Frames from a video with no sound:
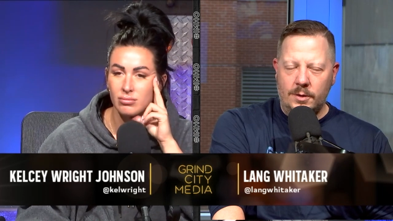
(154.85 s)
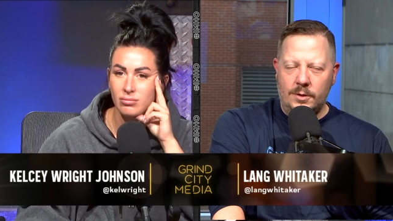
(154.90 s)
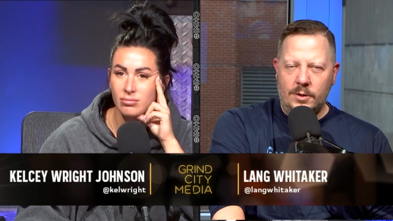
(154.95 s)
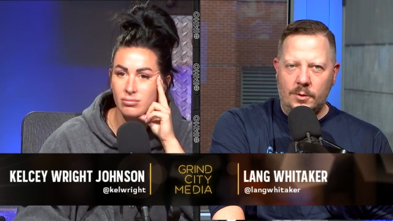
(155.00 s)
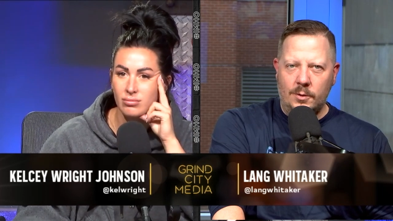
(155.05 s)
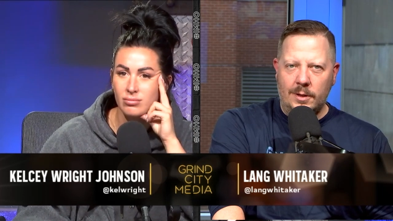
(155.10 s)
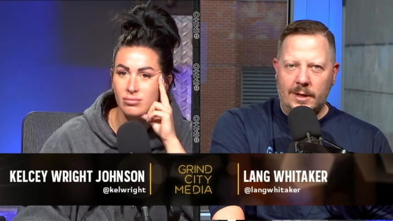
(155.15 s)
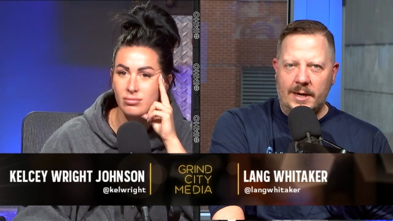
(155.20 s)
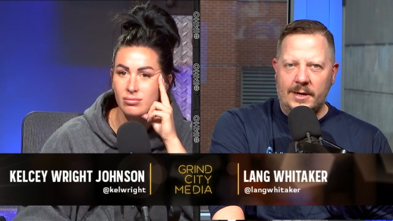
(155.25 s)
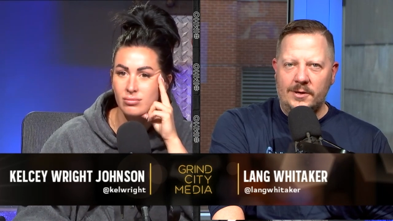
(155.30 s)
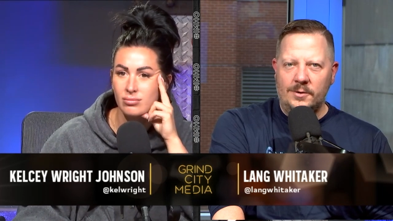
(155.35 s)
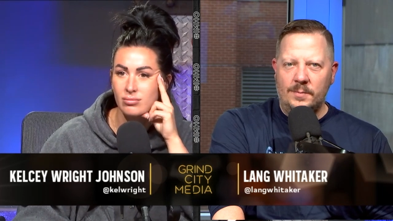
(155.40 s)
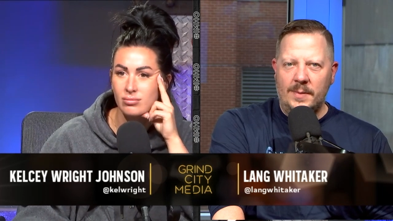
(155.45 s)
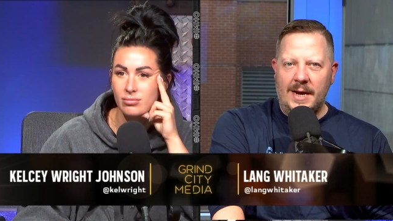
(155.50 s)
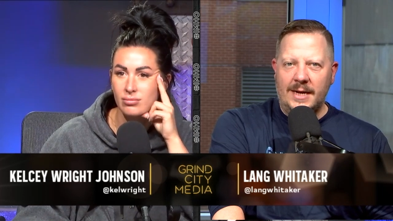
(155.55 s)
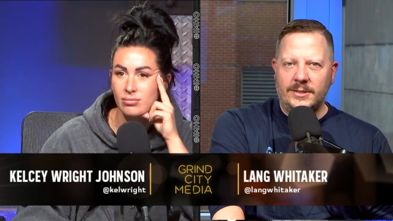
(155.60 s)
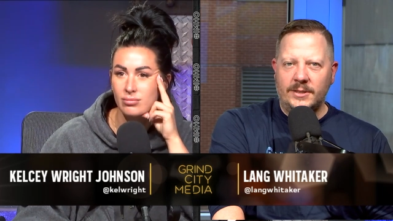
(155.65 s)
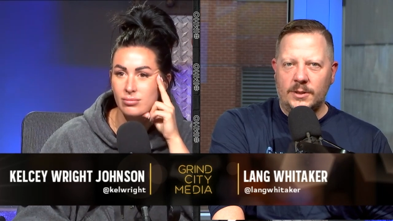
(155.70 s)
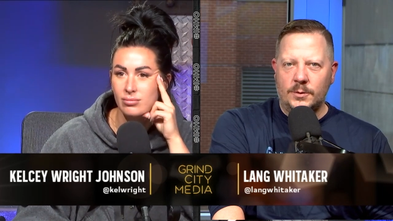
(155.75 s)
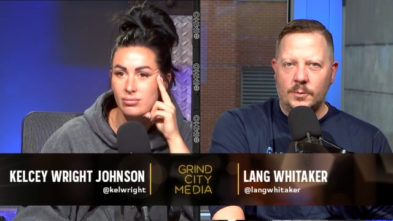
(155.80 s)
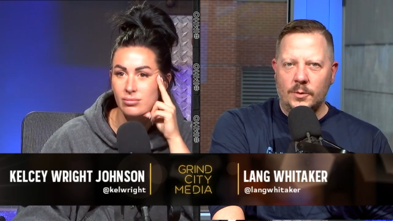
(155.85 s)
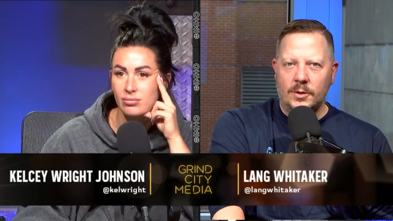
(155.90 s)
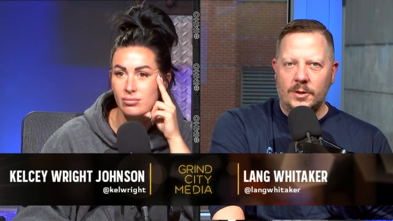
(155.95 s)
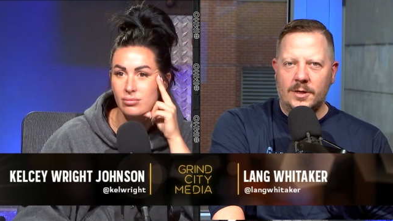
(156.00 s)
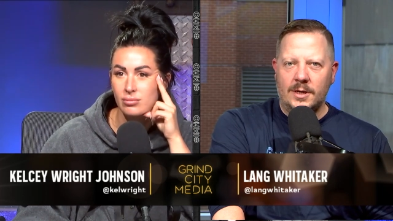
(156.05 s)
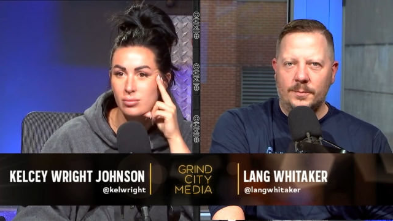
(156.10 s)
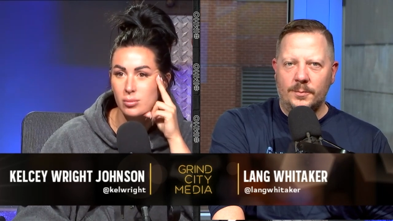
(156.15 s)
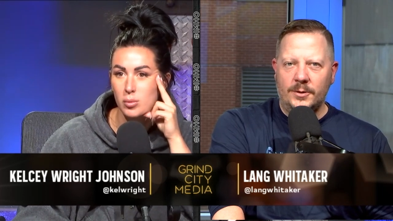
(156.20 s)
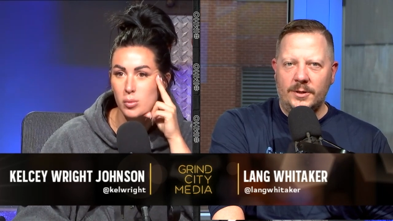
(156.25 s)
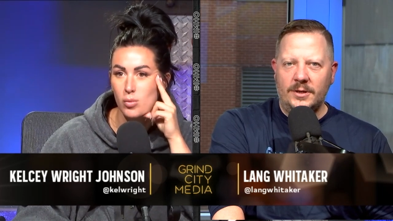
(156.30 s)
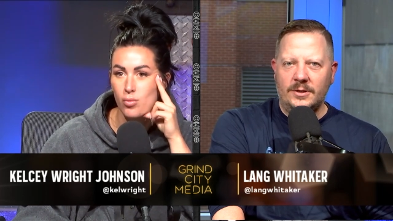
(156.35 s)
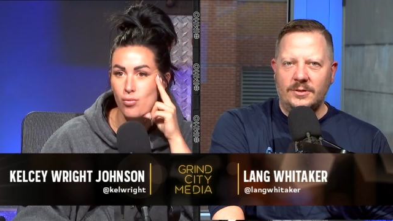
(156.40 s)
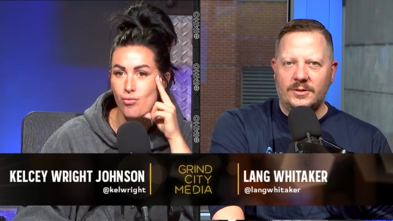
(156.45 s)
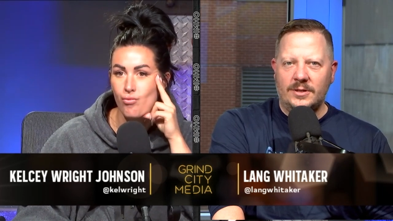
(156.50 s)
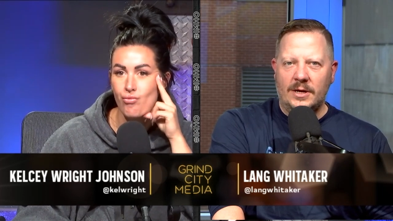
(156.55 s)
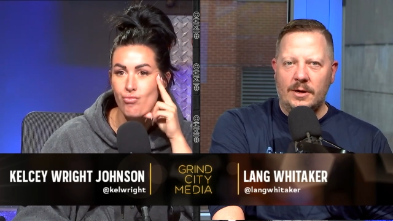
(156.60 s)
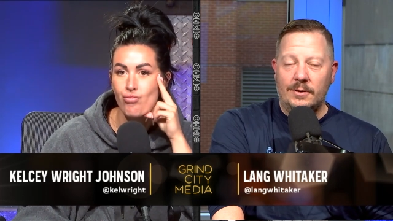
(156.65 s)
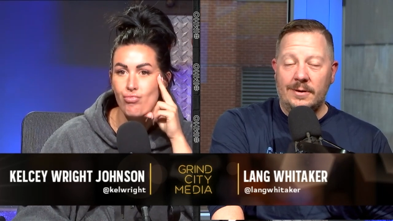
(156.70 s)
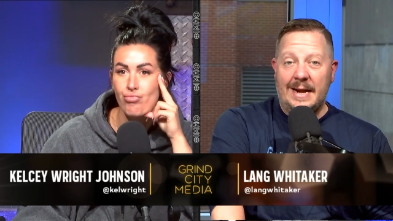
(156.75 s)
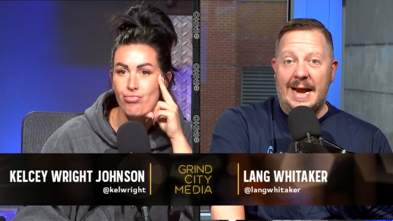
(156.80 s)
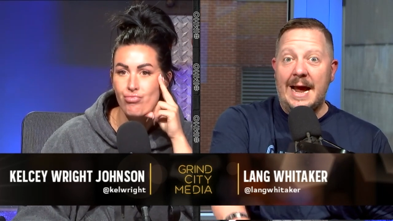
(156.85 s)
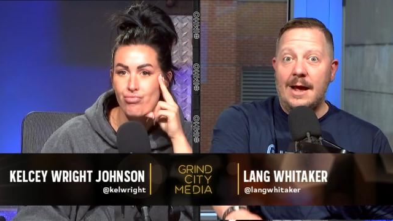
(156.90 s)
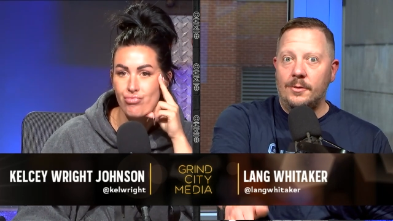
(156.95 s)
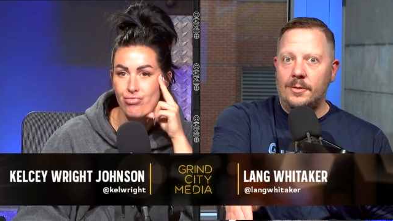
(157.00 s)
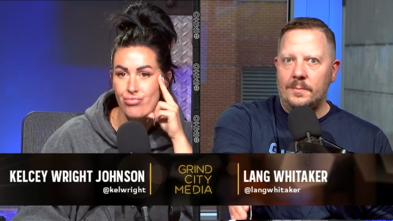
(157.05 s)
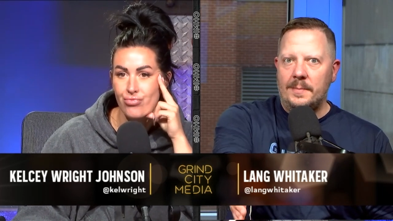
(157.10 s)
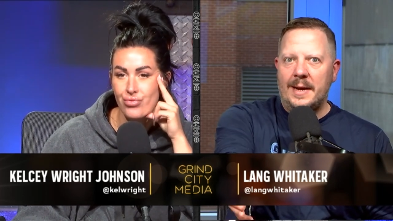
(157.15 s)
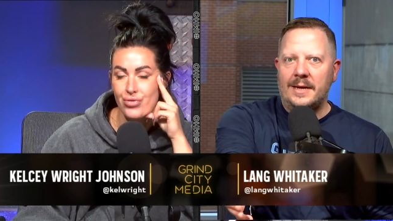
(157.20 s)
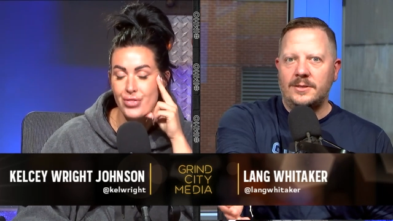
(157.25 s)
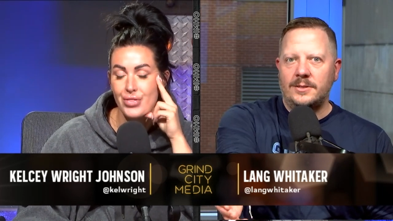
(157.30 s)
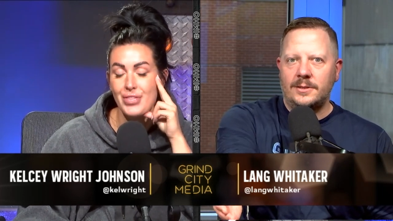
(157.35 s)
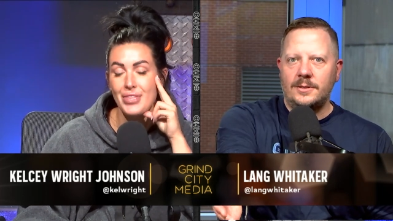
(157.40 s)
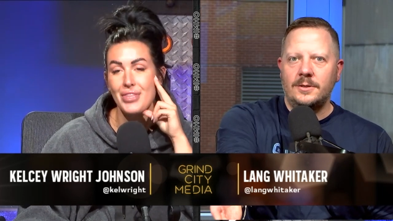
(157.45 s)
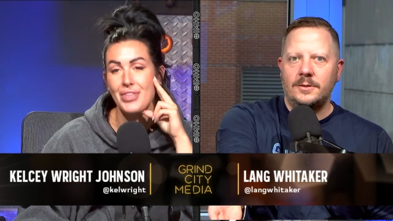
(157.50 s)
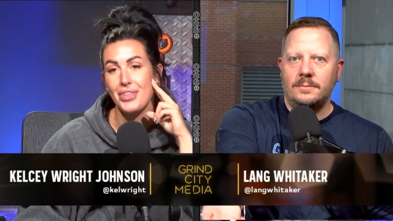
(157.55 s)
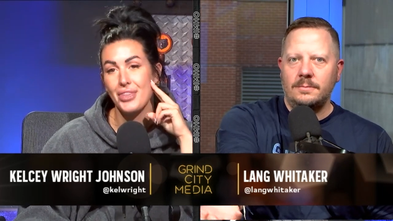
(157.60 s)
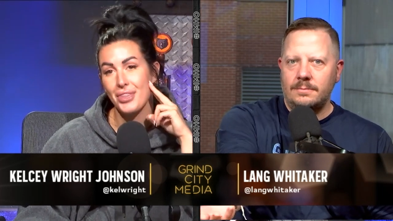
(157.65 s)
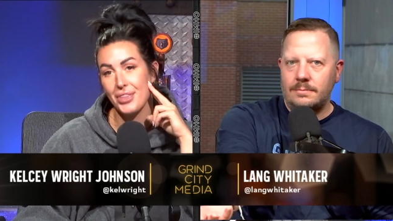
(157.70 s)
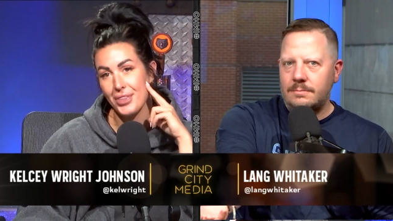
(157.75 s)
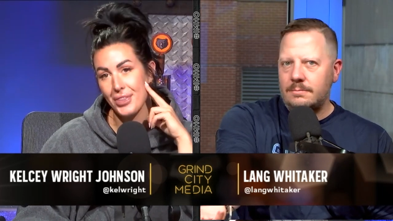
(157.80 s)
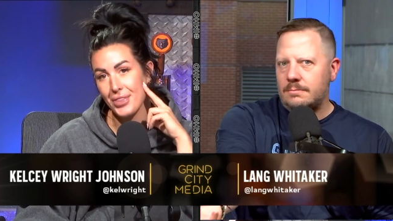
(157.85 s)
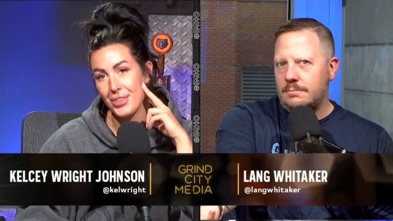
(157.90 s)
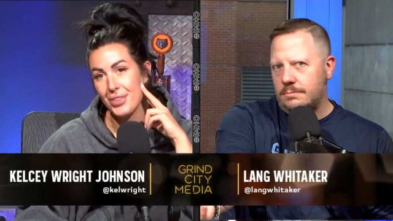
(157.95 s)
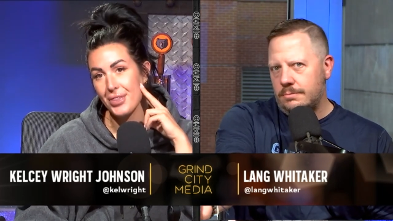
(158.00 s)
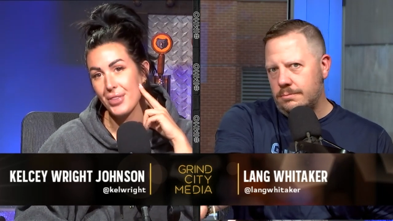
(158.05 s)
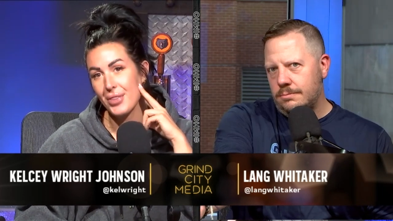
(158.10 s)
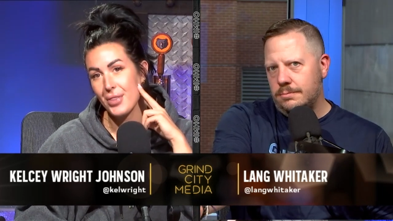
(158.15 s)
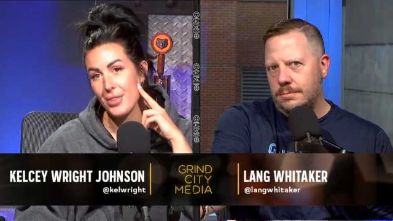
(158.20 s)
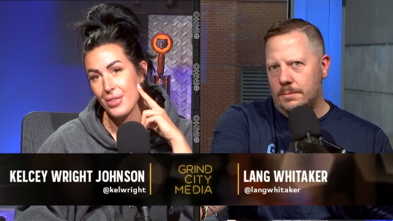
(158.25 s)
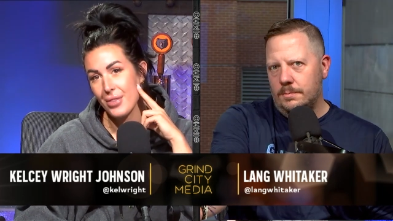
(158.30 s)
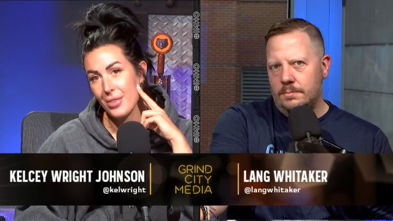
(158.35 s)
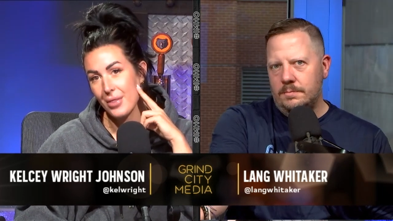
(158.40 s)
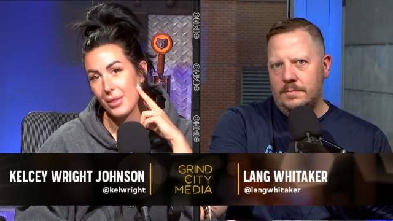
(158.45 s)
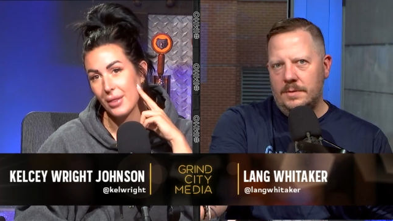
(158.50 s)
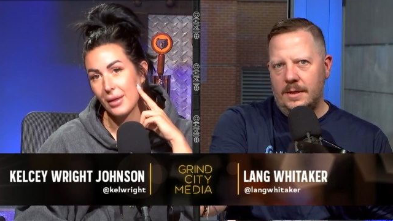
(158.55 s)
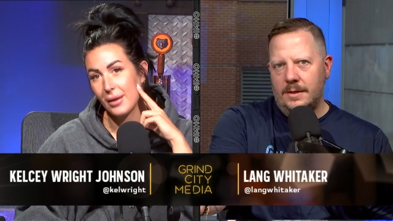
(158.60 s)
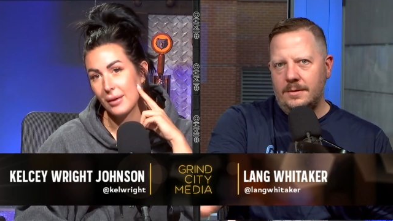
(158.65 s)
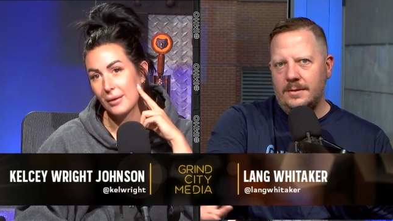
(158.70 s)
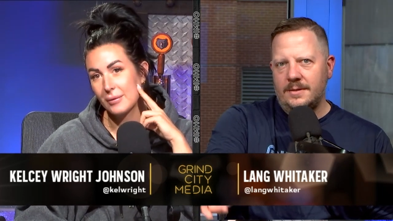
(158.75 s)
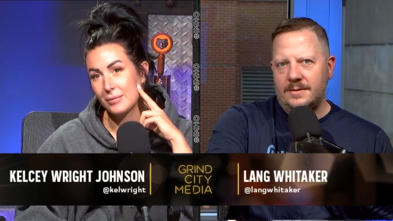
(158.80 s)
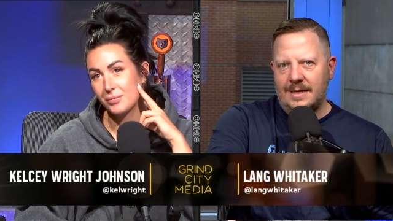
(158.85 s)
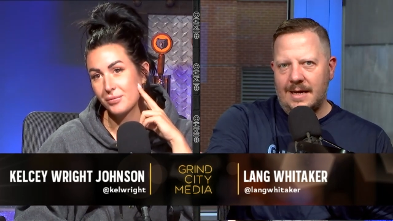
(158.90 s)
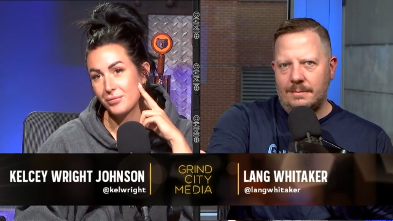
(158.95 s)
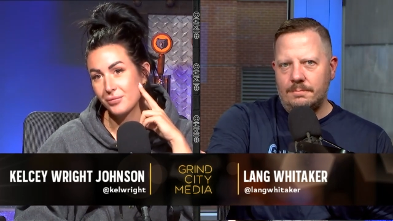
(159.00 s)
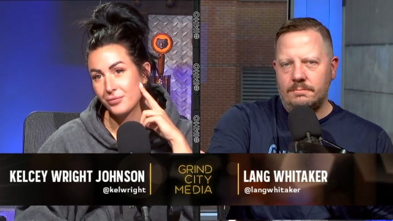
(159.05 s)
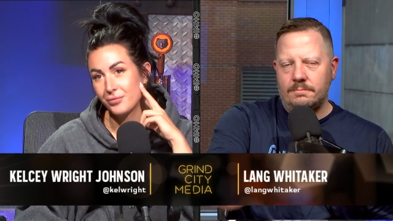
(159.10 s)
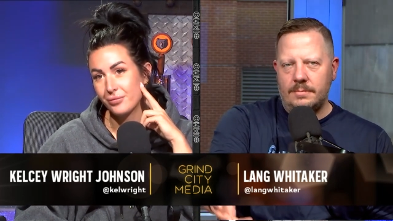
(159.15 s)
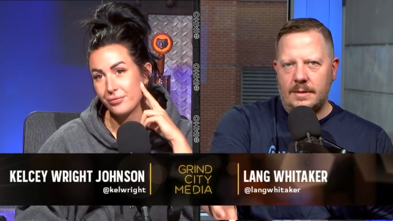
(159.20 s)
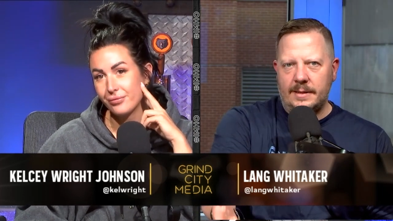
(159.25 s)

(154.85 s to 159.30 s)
Speaker 1: the Orlando Magic were a couple years ago. Now the Magic are they're in the top.